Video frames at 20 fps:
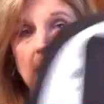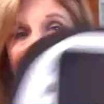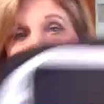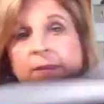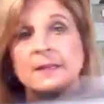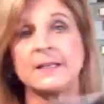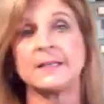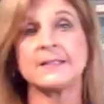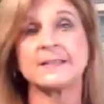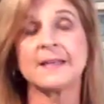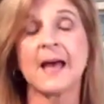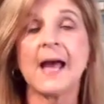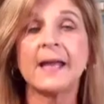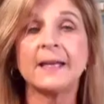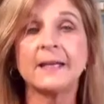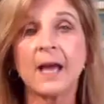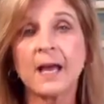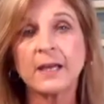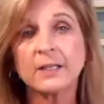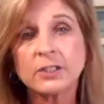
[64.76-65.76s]
The design
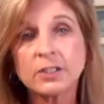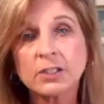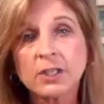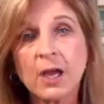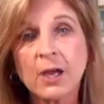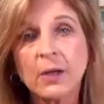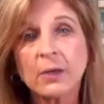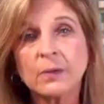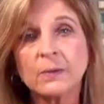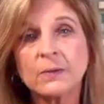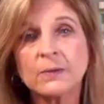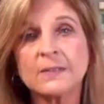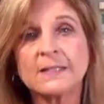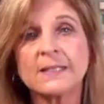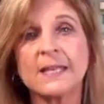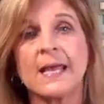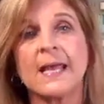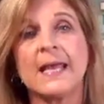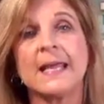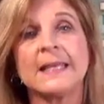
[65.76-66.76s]
I
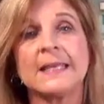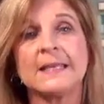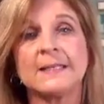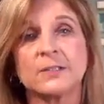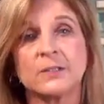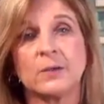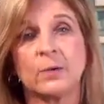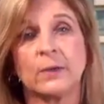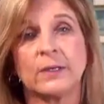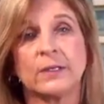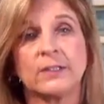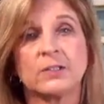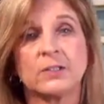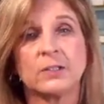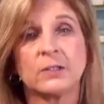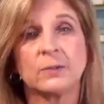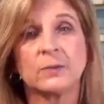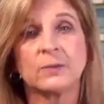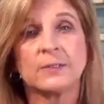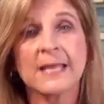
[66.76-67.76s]
chose is going
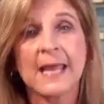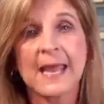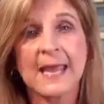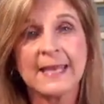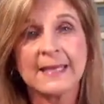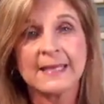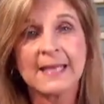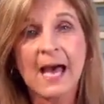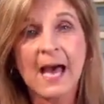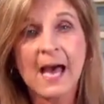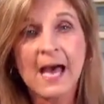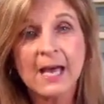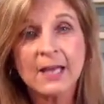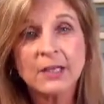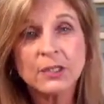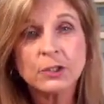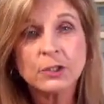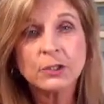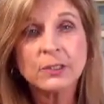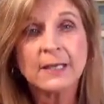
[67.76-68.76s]
to take
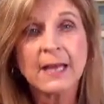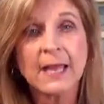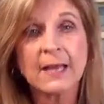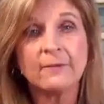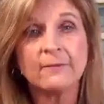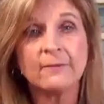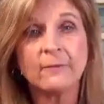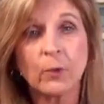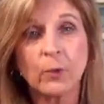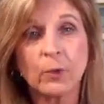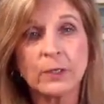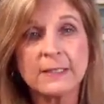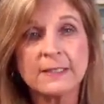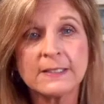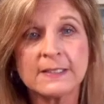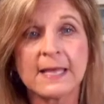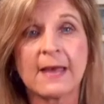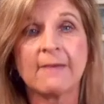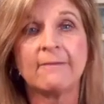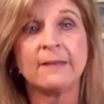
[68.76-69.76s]

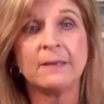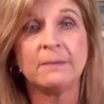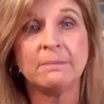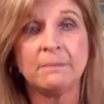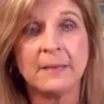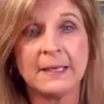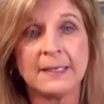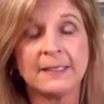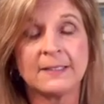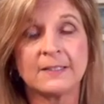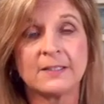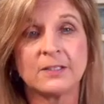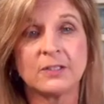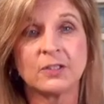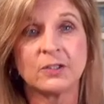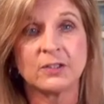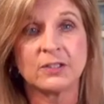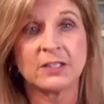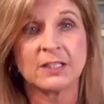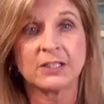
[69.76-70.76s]
147 minutes to
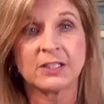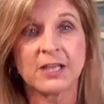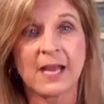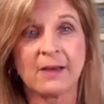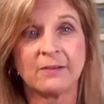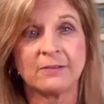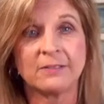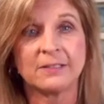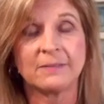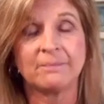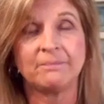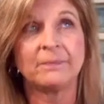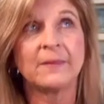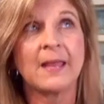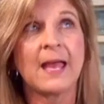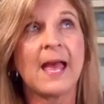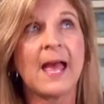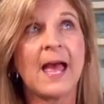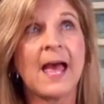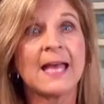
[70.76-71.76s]
stitch out.
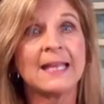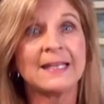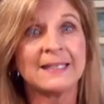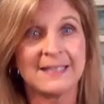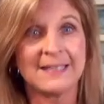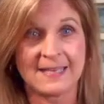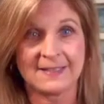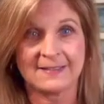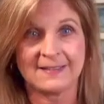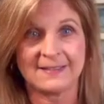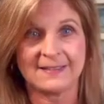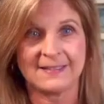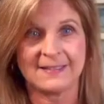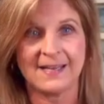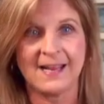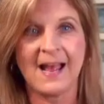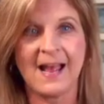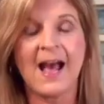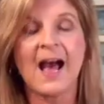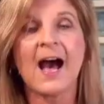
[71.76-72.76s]
Yes,
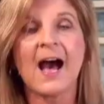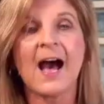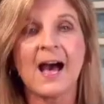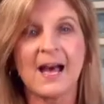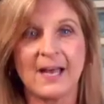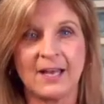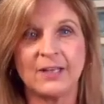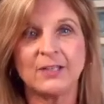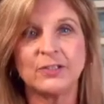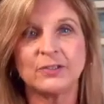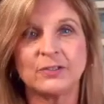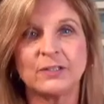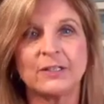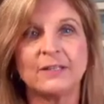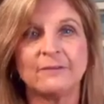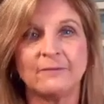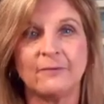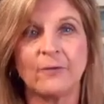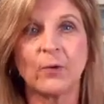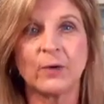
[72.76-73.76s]

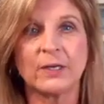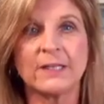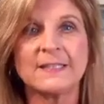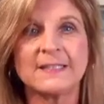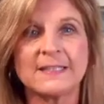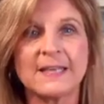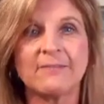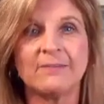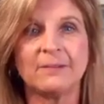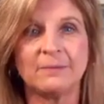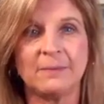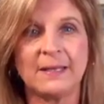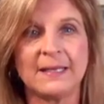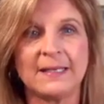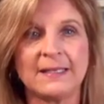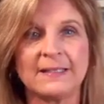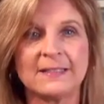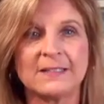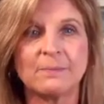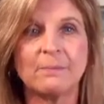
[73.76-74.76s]
147
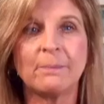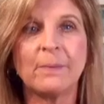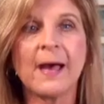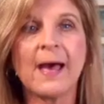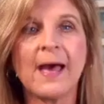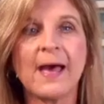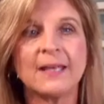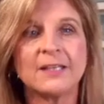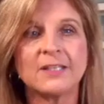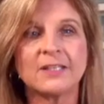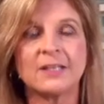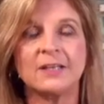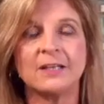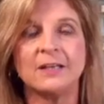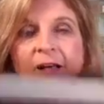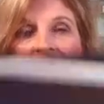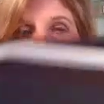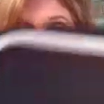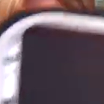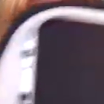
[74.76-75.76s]
minutes, but
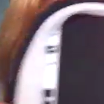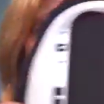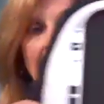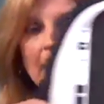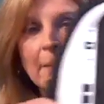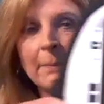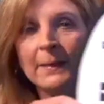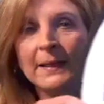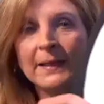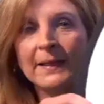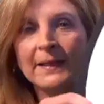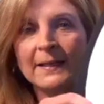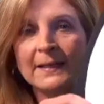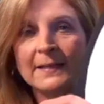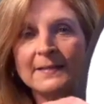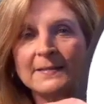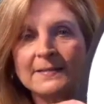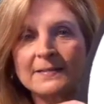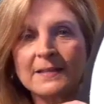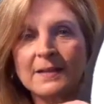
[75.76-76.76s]
look how big it
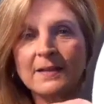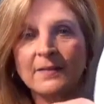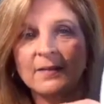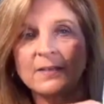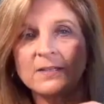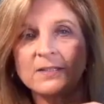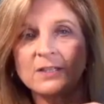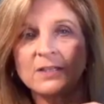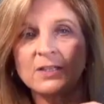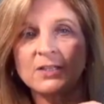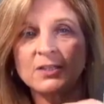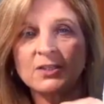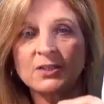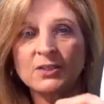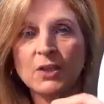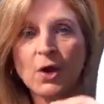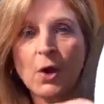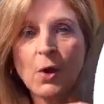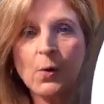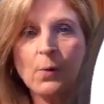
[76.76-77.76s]
is. This is
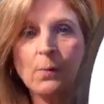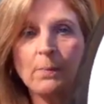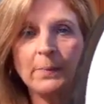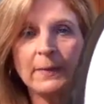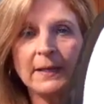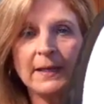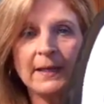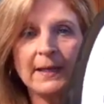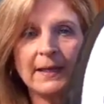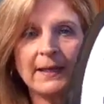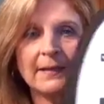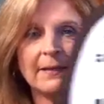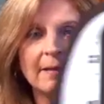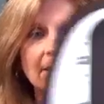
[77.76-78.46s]
so big.